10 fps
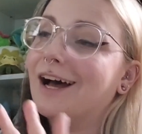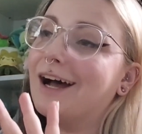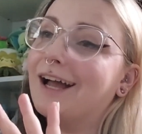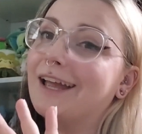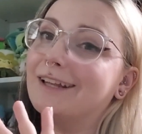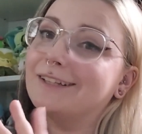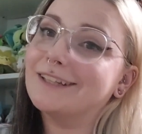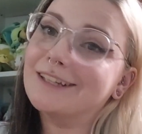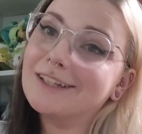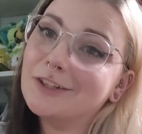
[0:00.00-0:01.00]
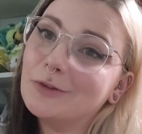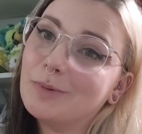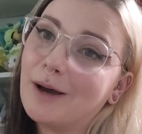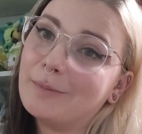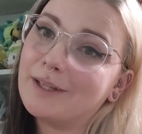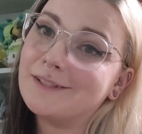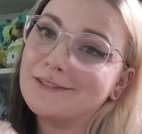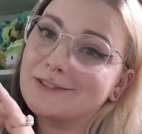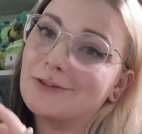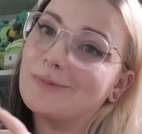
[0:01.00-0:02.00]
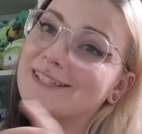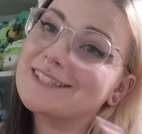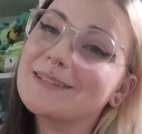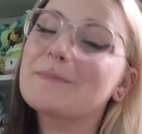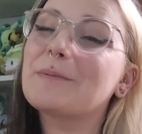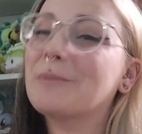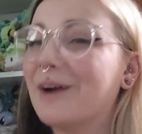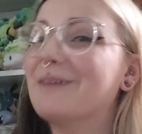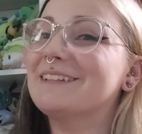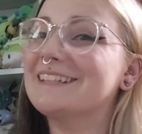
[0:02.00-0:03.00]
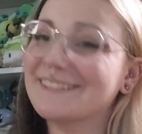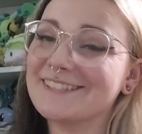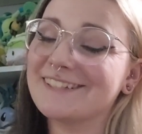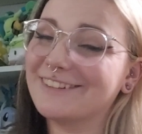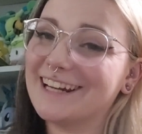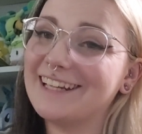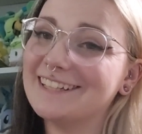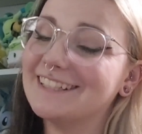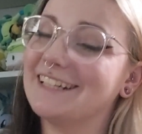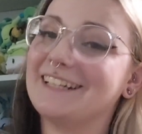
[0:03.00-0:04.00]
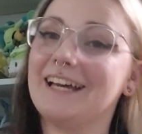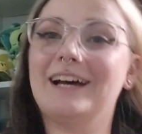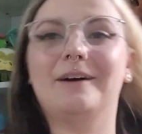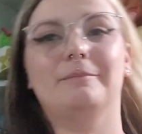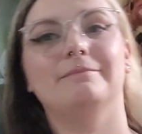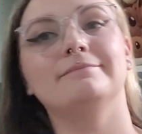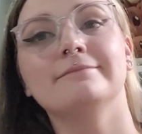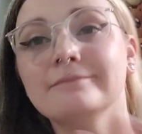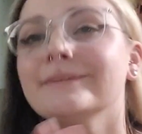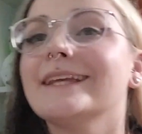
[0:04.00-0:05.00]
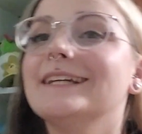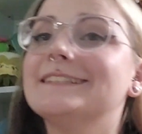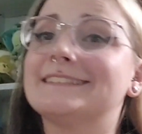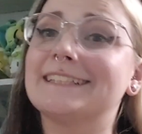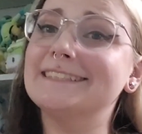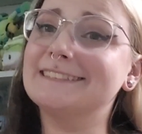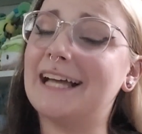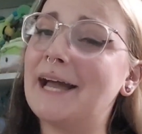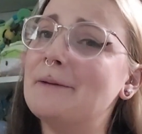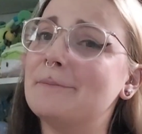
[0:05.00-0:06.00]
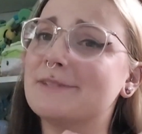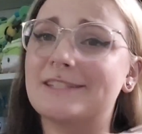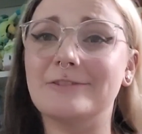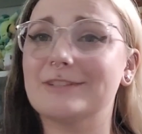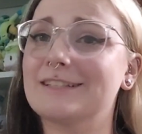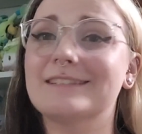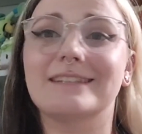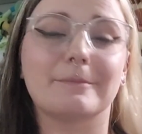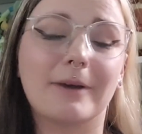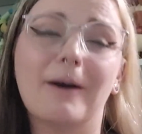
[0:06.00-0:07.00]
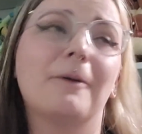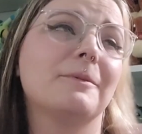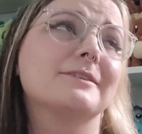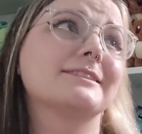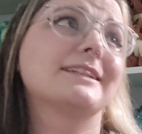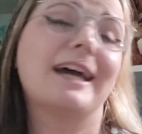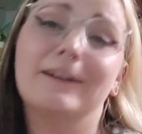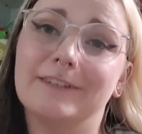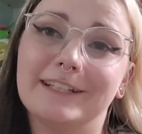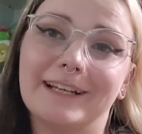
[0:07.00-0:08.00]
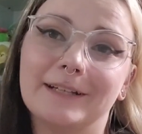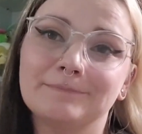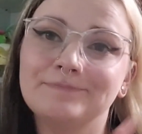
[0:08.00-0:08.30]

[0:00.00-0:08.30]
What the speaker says: I did get a new puppy, so my sleep probably isn't great, and it says I am snoozing sleep almost every day.